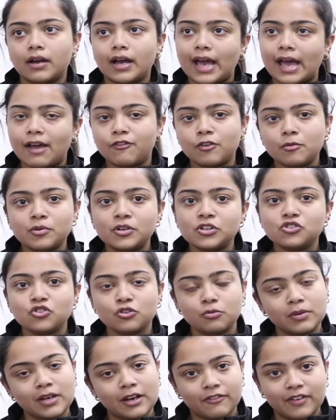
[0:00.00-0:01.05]
everybody
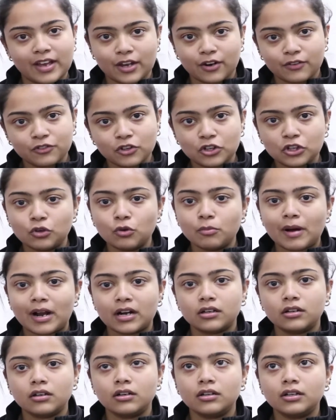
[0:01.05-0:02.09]
should be aware of the new
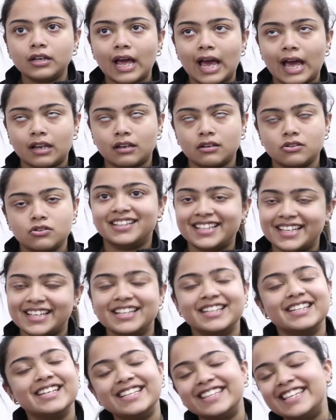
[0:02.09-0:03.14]
pattern, and
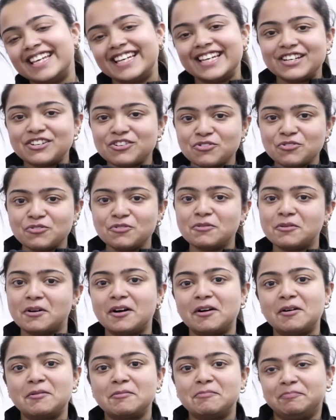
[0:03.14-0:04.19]
they need
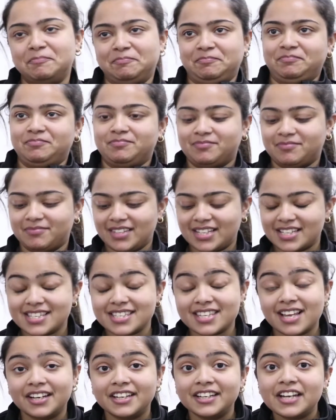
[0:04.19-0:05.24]
to
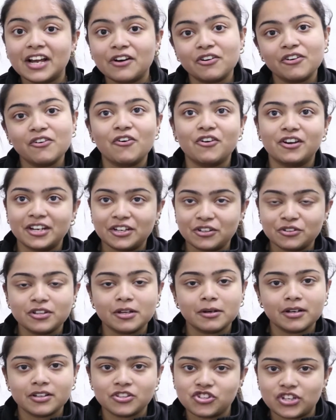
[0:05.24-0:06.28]
study now according to
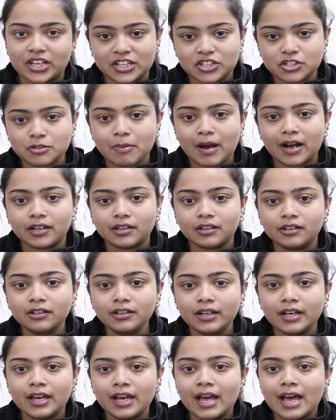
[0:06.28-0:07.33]
the change
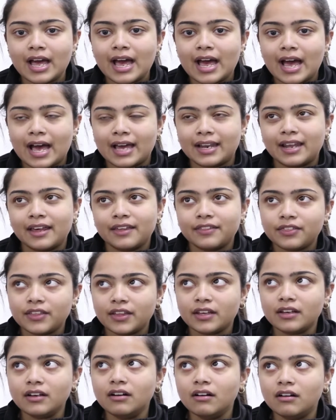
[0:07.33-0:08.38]
pattern. And I
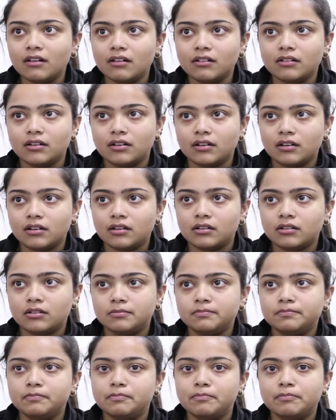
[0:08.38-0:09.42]
think
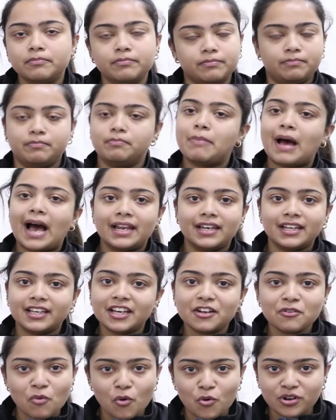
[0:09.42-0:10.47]

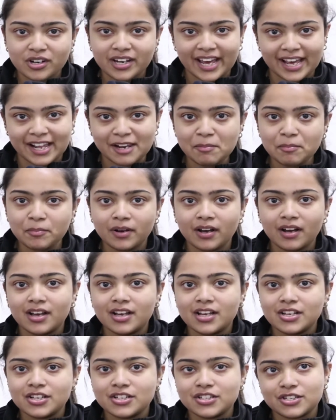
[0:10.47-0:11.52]
panicking won't help.
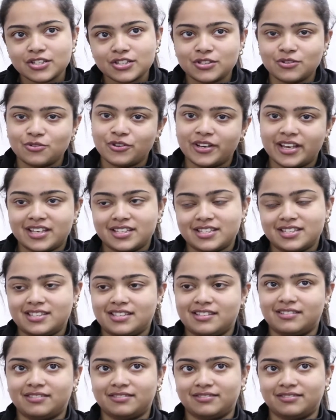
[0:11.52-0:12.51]
So yes.